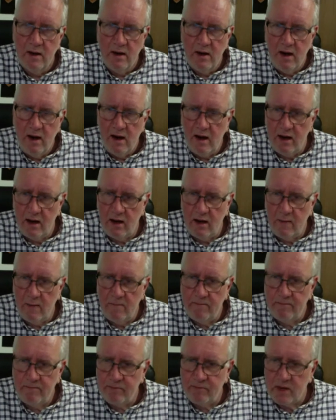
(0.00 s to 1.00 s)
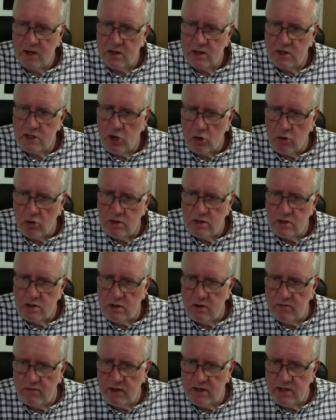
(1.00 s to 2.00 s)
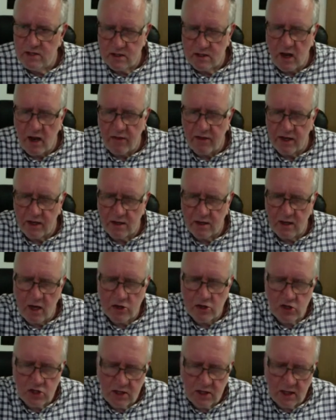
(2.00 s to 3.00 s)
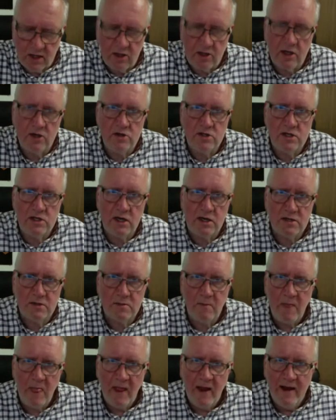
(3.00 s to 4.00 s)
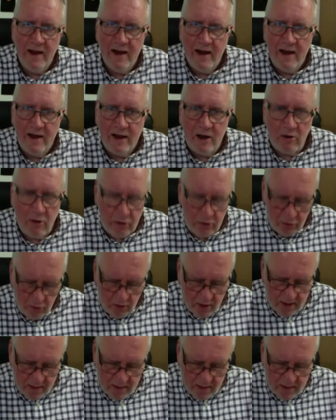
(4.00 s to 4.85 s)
in a torrent of his gushing enthusiasm. There are 3